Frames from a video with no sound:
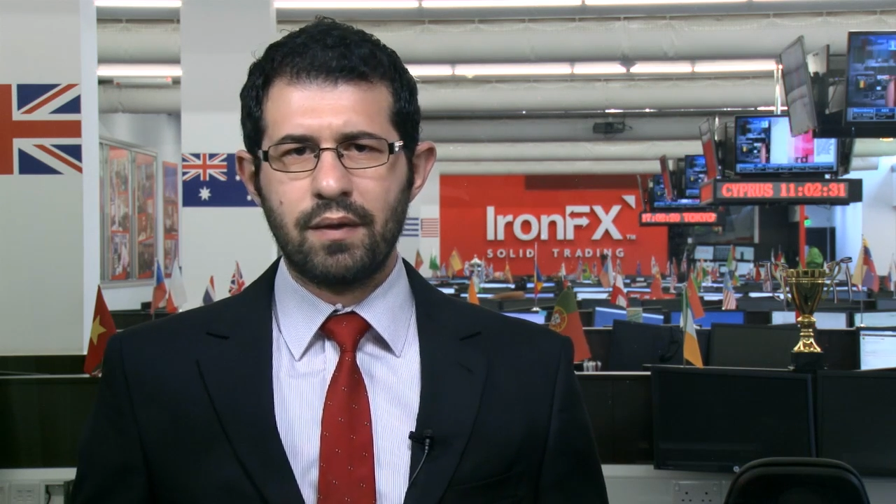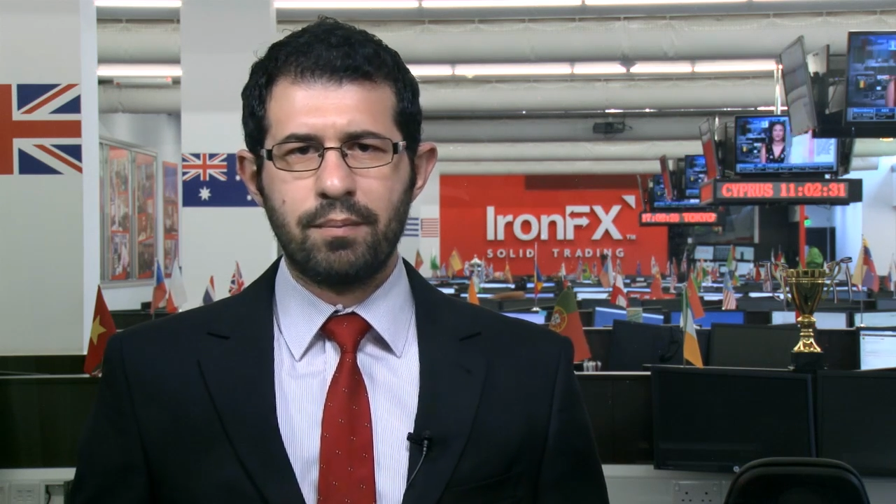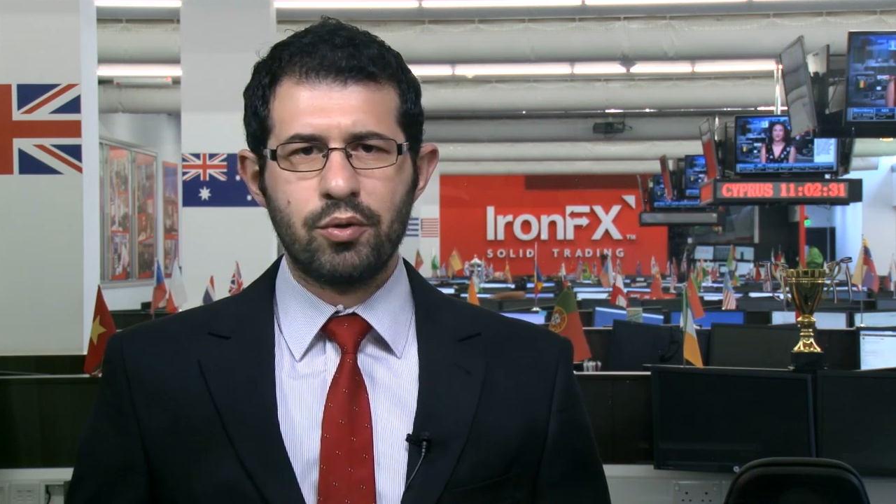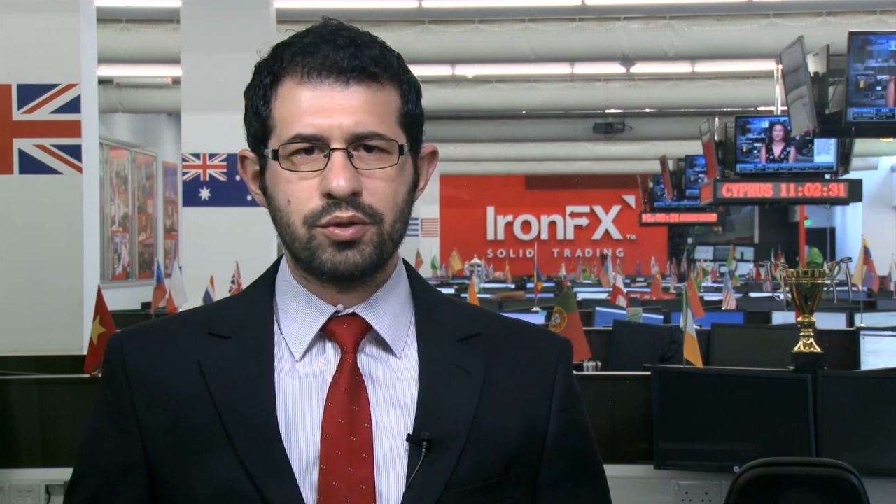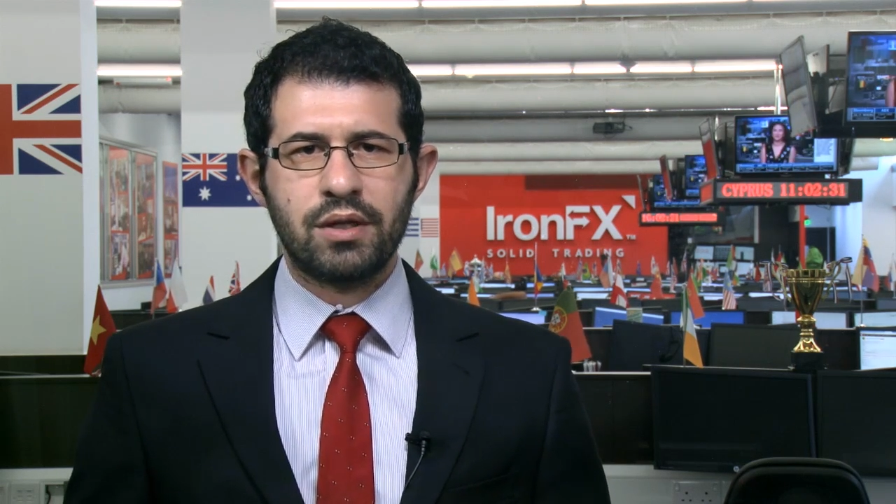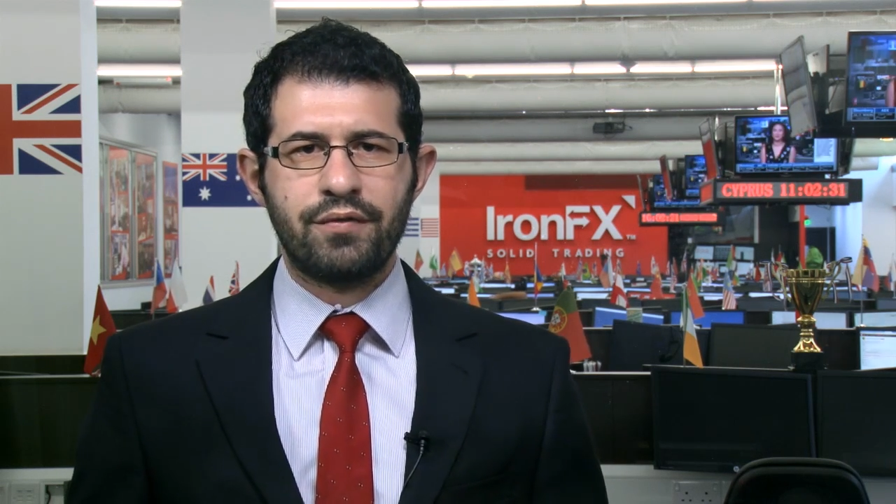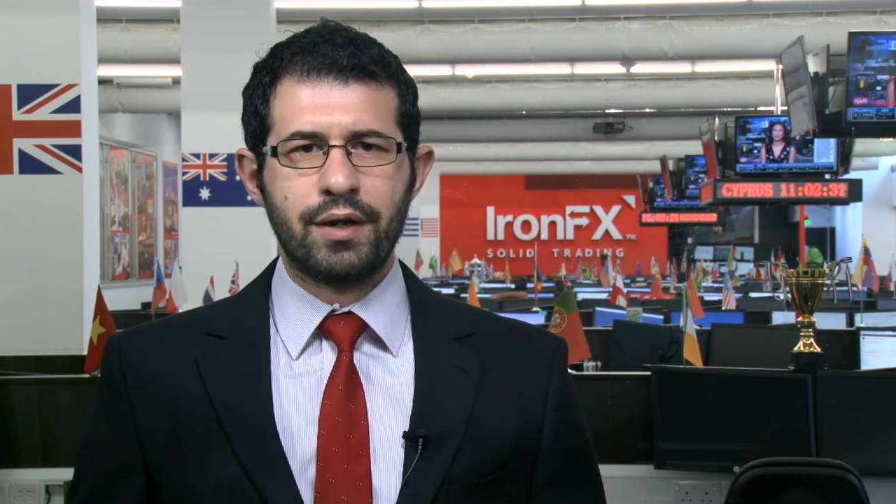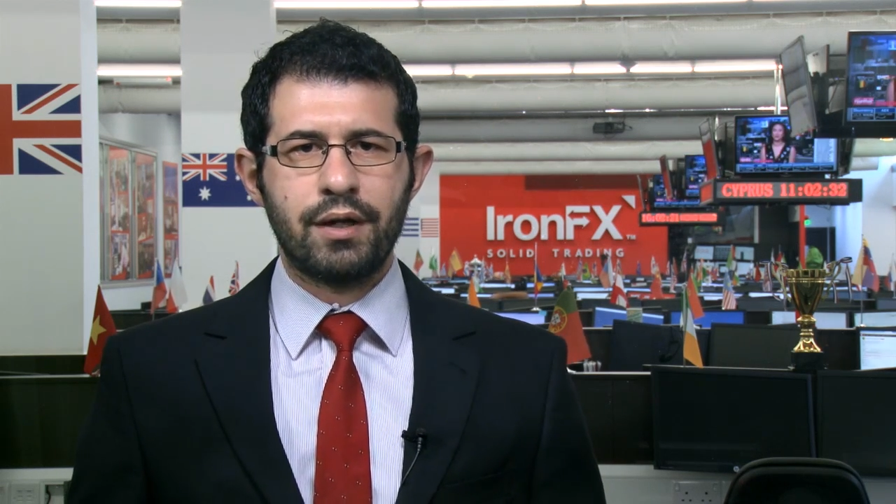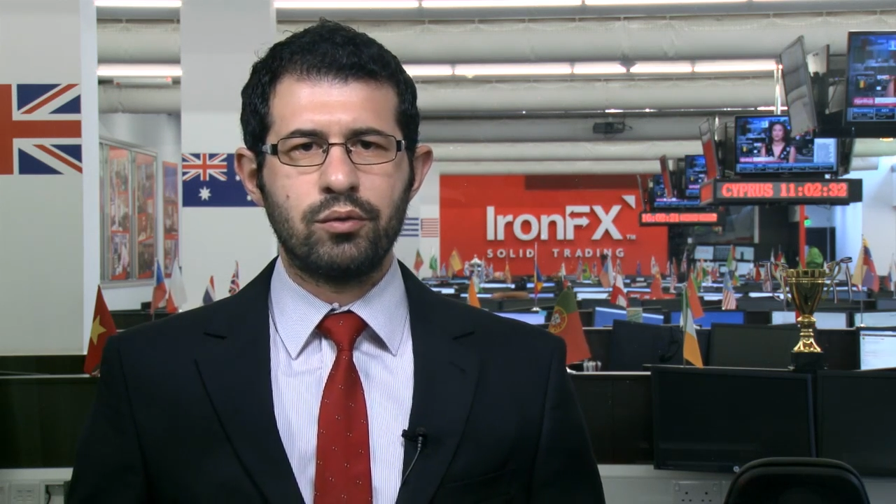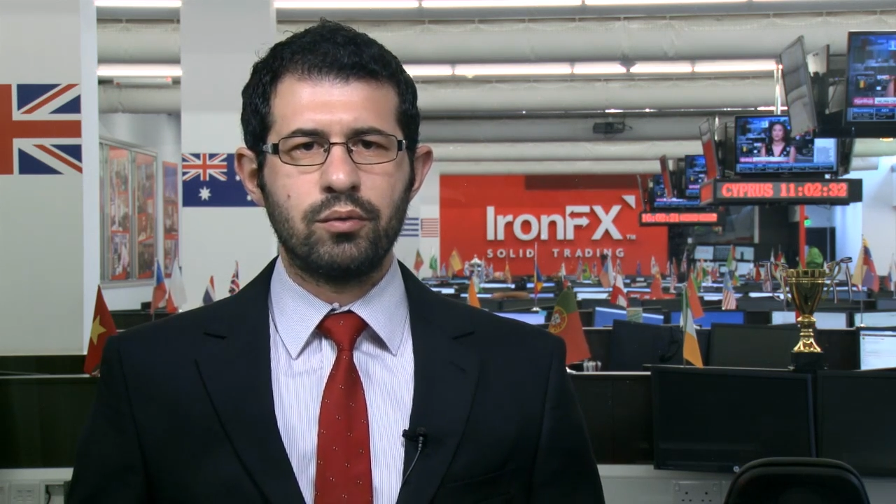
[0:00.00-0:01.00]
the
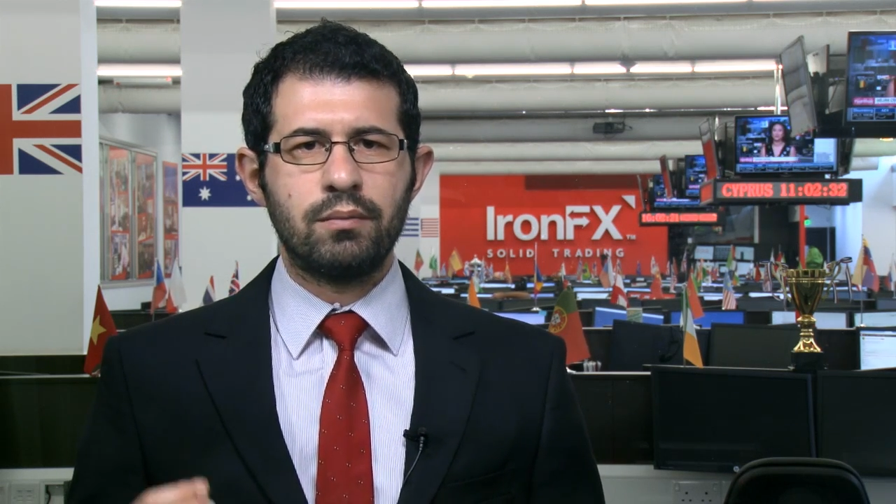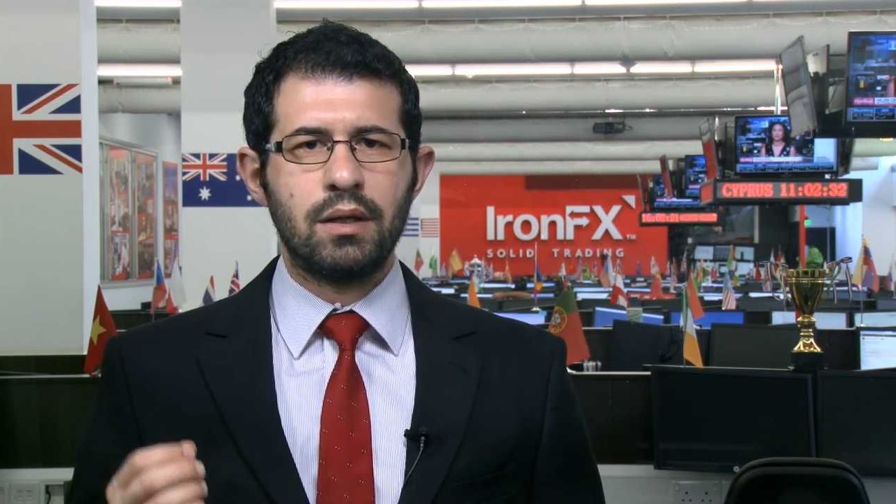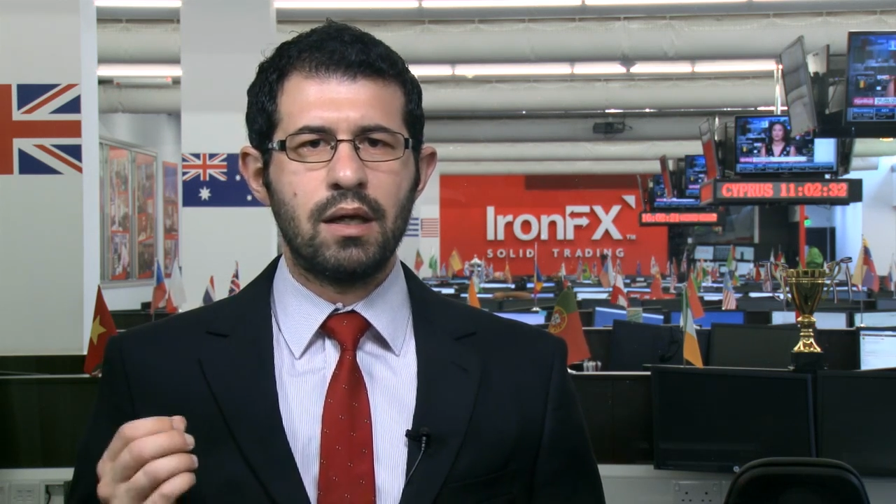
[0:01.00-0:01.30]
post-referendum